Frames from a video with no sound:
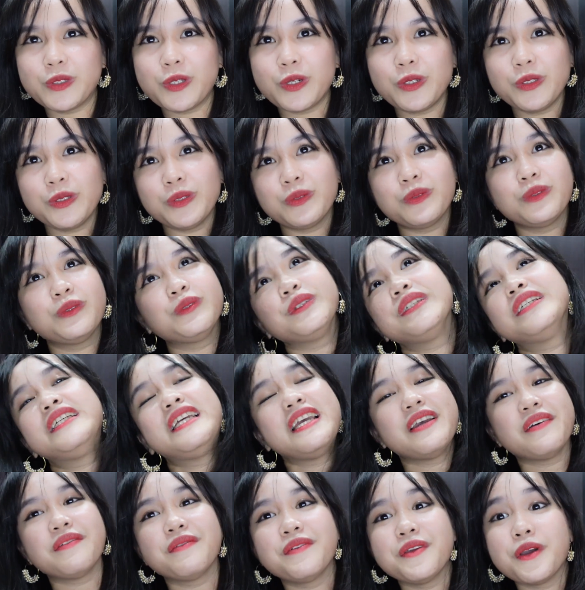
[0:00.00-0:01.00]
Don't
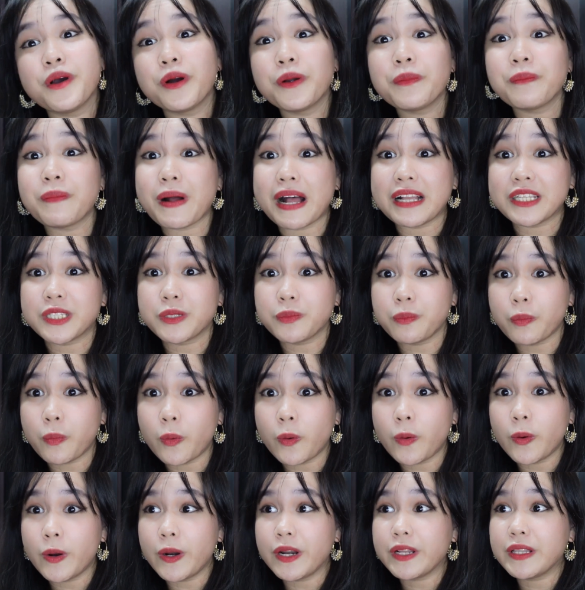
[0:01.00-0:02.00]
give your
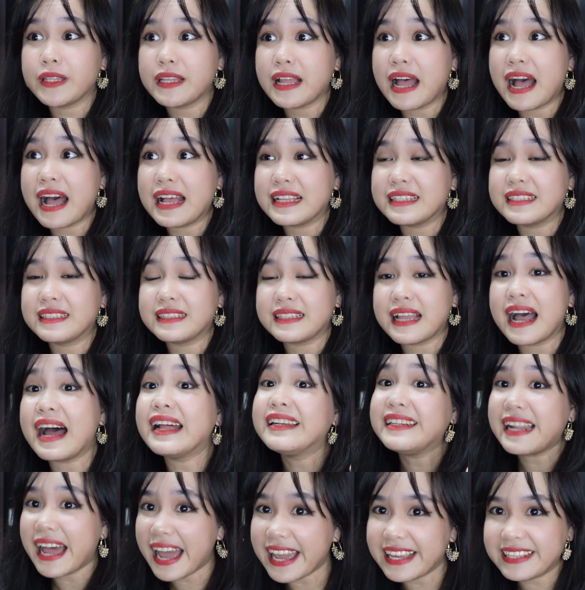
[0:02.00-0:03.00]
passport as
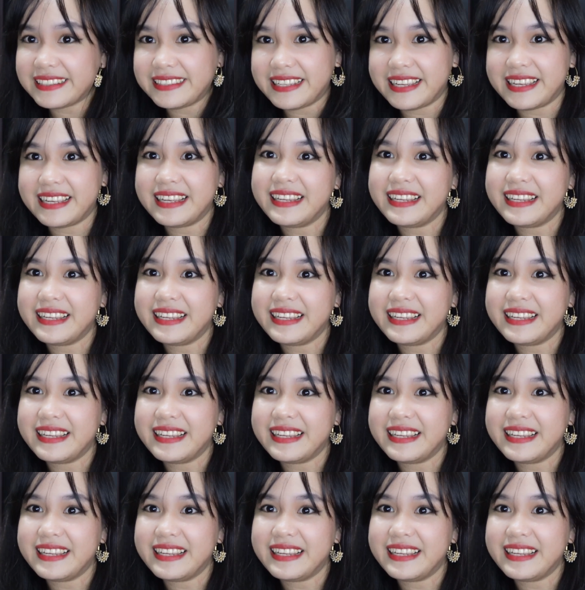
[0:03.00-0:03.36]
an ID.